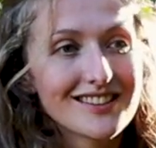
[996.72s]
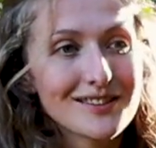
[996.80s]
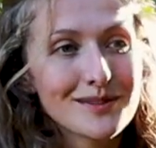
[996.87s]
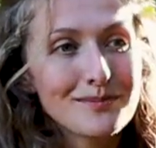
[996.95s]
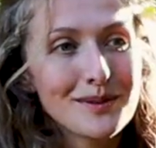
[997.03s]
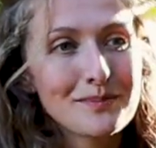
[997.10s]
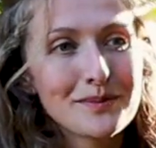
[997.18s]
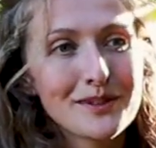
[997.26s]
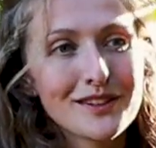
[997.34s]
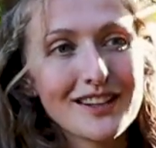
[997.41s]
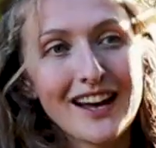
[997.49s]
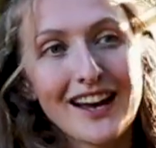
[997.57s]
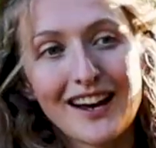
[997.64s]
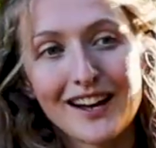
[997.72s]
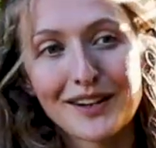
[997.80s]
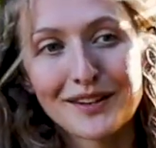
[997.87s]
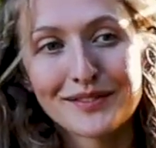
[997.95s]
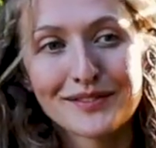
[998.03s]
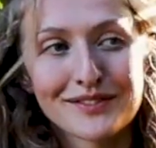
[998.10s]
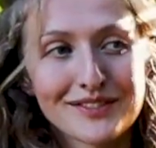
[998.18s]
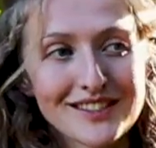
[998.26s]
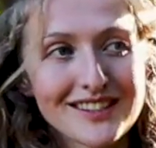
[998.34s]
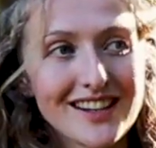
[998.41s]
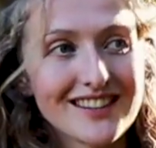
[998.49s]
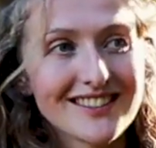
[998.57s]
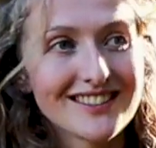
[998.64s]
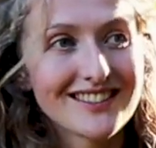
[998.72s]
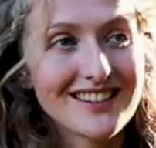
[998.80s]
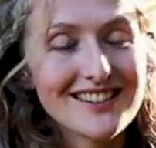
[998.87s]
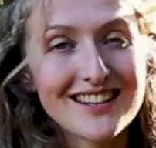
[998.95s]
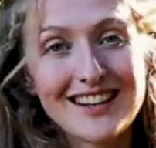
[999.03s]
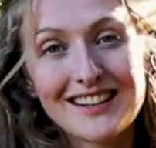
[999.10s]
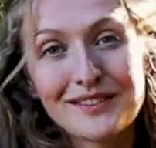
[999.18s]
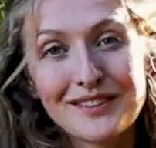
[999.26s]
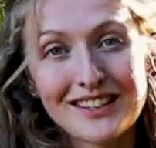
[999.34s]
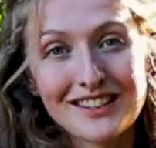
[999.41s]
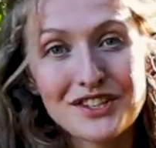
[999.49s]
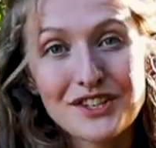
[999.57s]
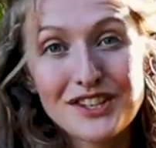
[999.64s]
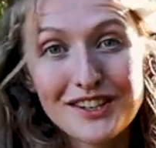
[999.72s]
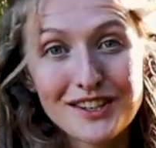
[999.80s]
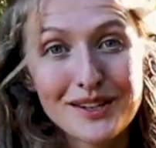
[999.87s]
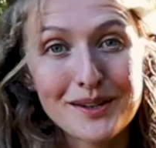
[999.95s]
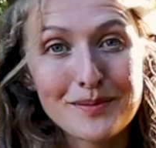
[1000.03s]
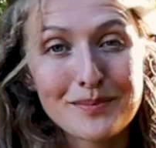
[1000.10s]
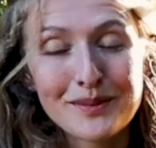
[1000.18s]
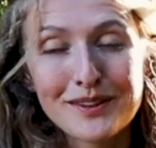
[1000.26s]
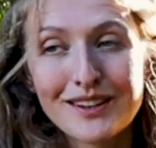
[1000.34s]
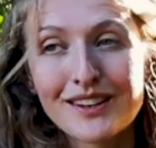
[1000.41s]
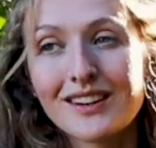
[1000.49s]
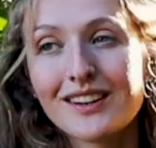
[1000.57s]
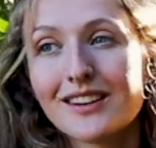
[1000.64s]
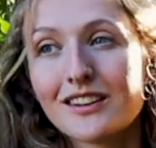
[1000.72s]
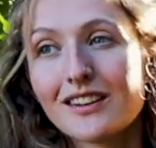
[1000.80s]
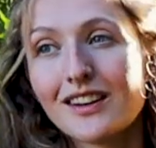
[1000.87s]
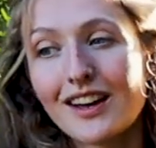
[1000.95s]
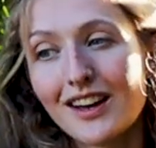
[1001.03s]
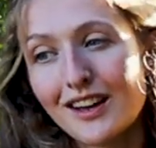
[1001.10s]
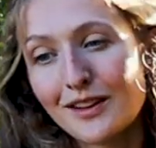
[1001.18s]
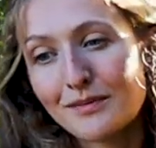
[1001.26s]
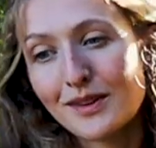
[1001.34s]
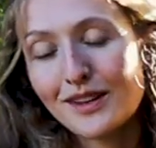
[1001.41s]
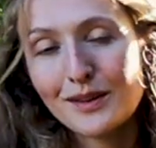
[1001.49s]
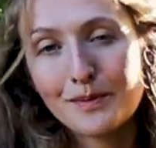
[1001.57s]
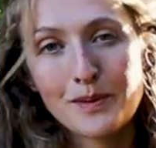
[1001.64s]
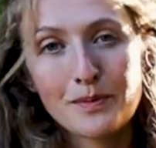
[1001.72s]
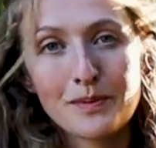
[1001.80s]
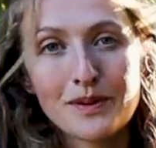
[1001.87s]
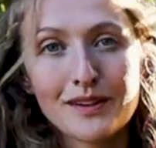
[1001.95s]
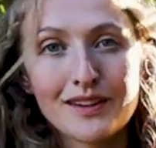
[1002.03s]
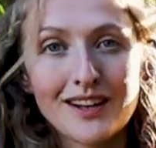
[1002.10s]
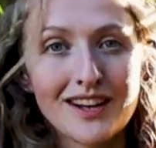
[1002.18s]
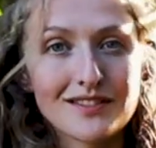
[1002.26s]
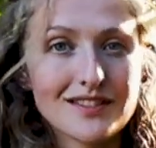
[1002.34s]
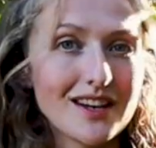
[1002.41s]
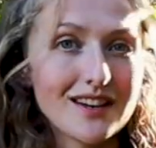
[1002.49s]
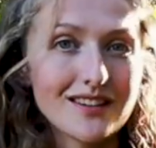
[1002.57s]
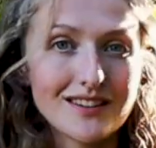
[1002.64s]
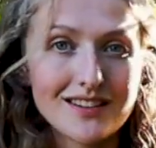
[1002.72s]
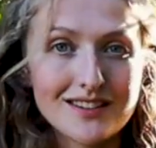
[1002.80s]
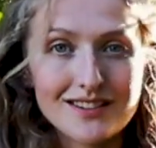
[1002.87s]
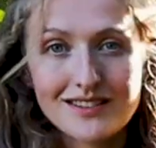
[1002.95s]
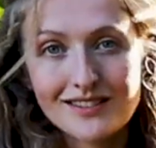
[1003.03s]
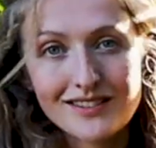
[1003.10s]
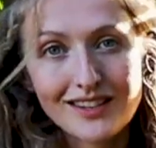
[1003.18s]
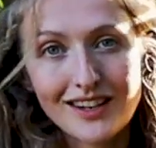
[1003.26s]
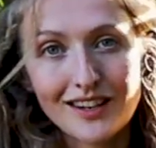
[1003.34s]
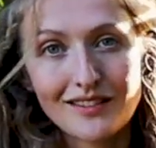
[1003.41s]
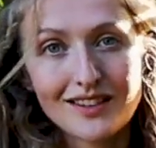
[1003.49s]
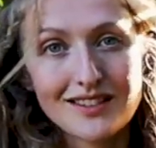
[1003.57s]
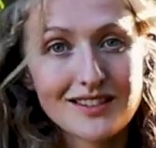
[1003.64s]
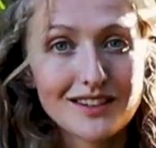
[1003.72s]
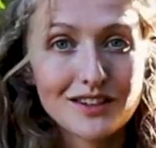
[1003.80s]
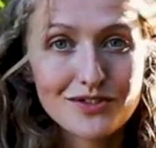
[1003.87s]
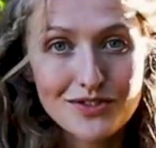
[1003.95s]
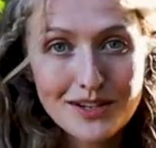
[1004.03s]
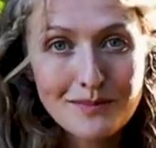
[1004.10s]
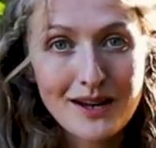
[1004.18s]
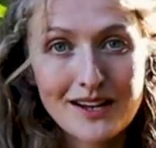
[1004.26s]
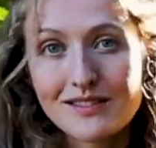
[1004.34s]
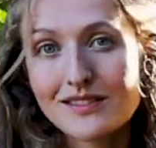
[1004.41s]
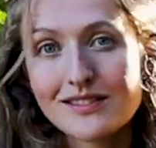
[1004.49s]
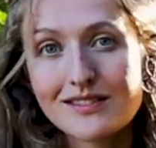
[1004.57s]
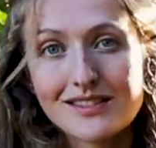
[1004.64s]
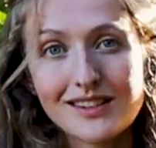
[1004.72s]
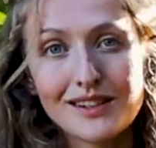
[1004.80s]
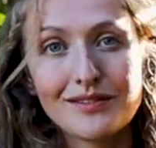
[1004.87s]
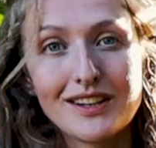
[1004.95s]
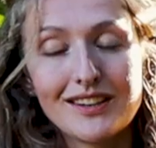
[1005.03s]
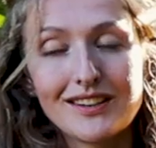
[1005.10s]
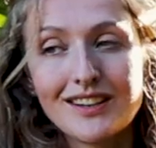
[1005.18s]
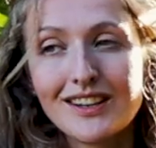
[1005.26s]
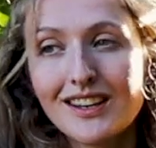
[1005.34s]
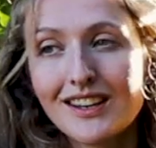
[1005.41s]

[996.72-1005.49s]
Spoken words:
Some people have said it's like living in a chicken coop. Other people have said it's, you know, it's like a dream house to live in.